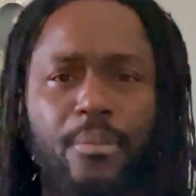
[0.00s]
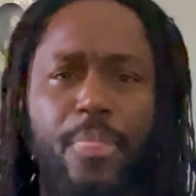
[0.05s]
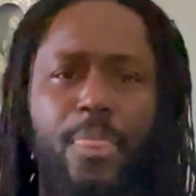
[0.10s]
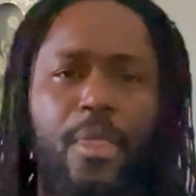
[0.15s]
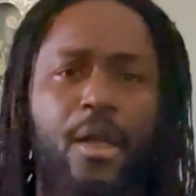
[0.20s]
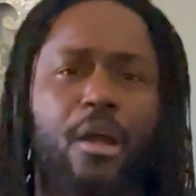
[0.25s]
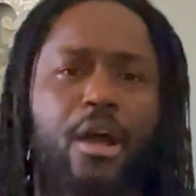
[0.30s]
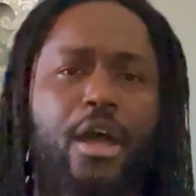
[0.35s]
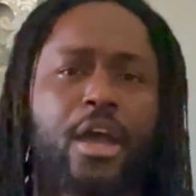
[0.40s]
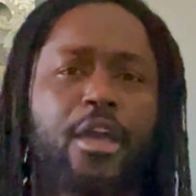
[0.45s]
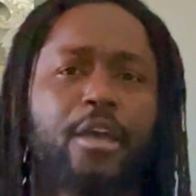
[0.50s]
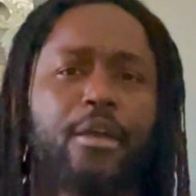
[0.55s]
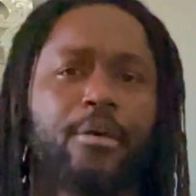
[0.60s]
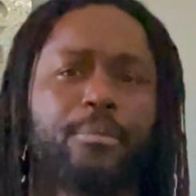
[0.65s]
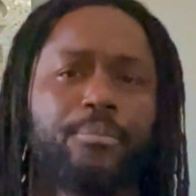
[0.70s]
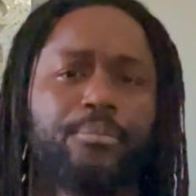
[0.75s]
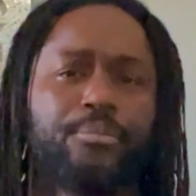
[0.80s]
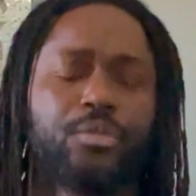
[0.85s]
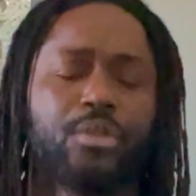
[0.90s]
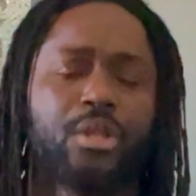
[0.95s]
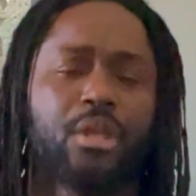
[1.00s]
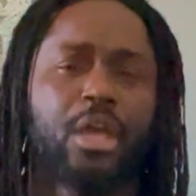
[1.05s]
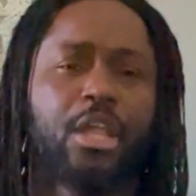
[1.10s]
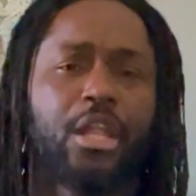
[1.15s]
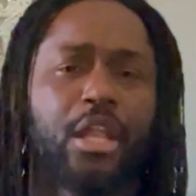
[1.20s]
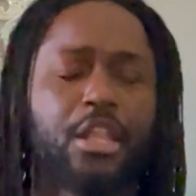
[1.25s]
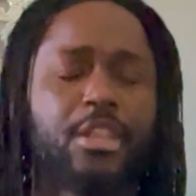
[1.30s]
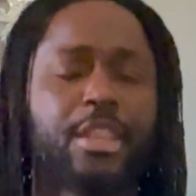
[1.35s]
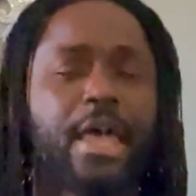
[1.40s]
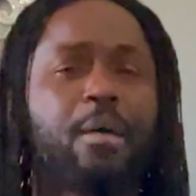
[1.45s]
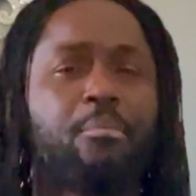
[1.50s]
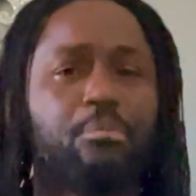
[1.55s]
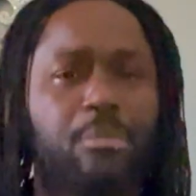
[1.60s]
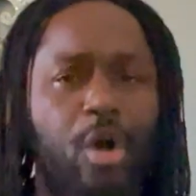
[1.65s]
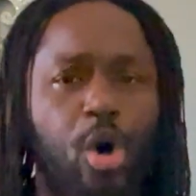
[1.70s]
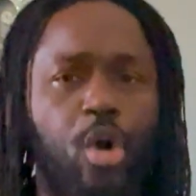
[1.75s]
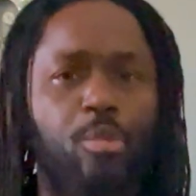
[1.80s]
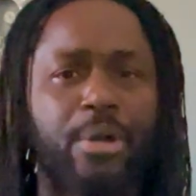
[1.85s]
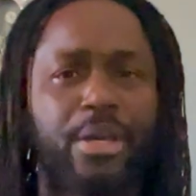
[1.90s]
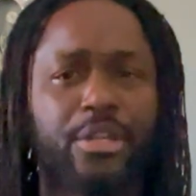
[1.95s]
All right. And in that
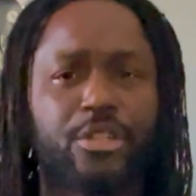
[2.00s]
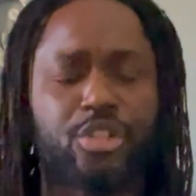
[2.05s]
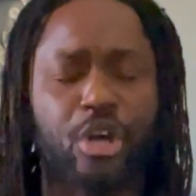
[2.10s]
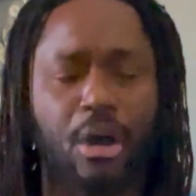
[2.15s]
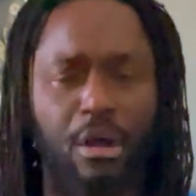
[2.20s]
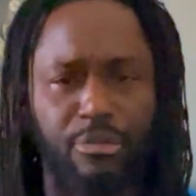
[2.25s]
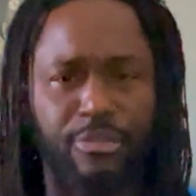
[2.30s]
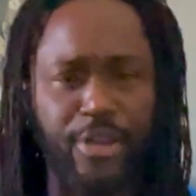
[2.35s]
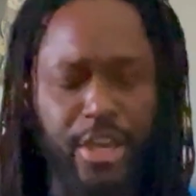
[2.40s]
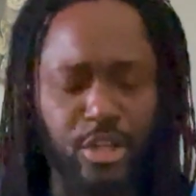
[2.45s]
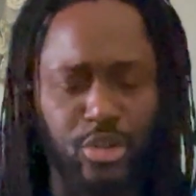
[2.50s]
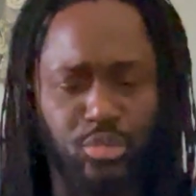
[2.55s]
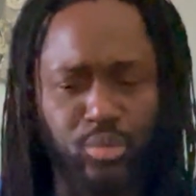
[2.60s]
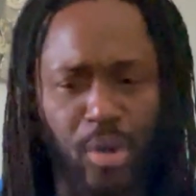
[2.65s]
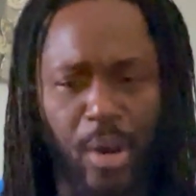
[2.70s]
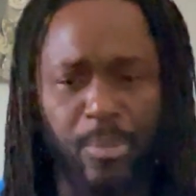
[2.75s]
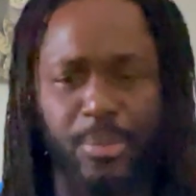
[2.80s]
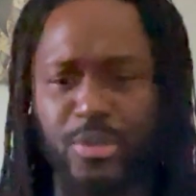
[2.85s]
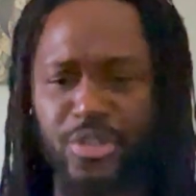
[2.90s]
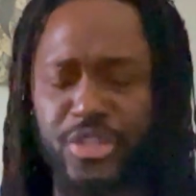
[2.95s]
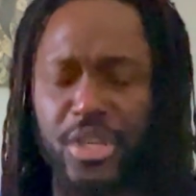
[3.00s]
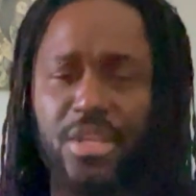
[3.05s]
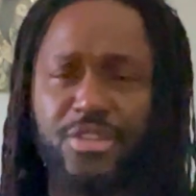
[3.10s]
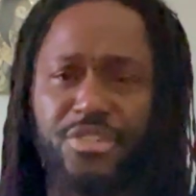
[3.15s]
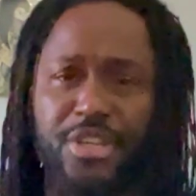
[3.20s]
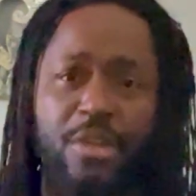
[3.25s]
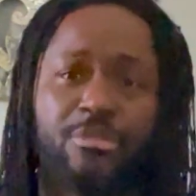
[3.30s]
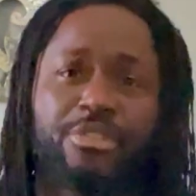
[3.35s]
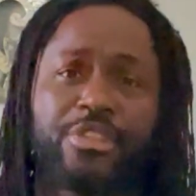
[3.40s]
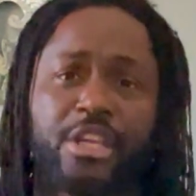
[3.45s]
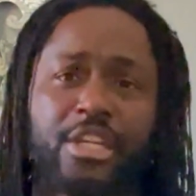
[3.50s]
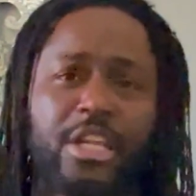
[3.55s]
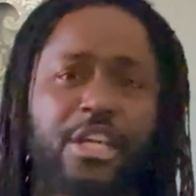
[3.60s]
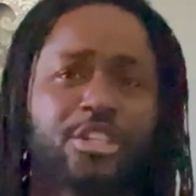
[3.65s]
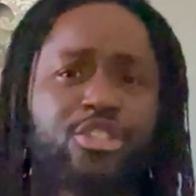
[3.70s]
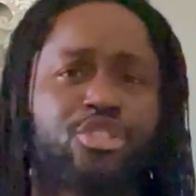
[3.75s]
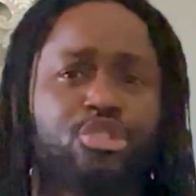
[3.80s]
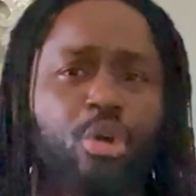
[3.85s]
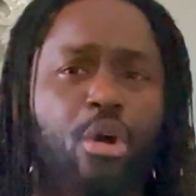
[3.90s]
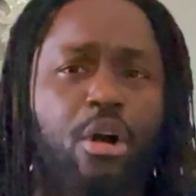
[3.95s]
moment, Darth Vader represents everything
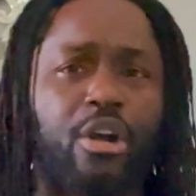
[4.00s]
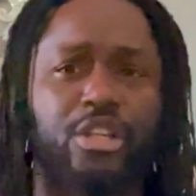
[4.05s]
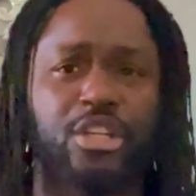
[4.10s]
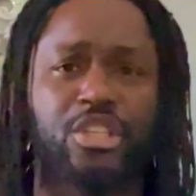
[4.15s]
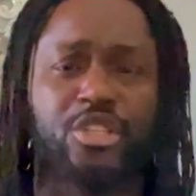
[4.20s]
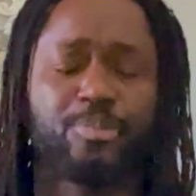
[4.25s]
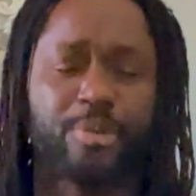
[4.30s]
that's darkness.